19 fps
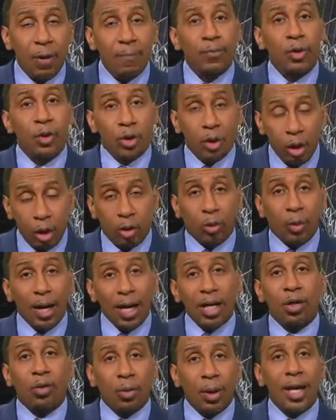The
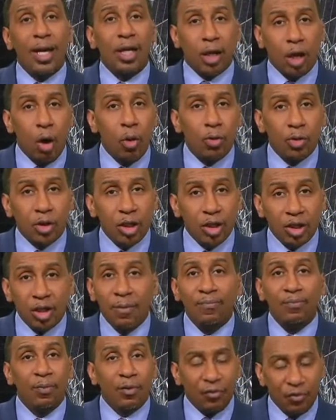great, great coaches
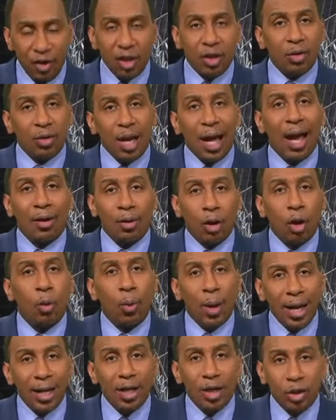figured out a
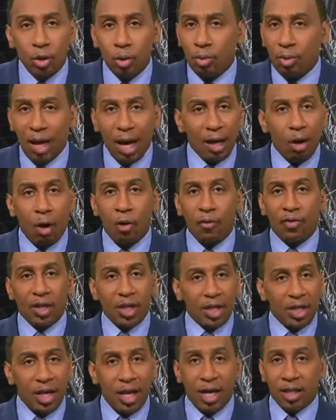way to do that over the
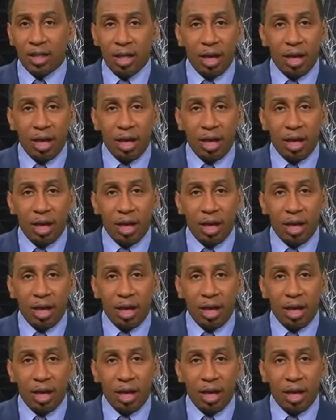years.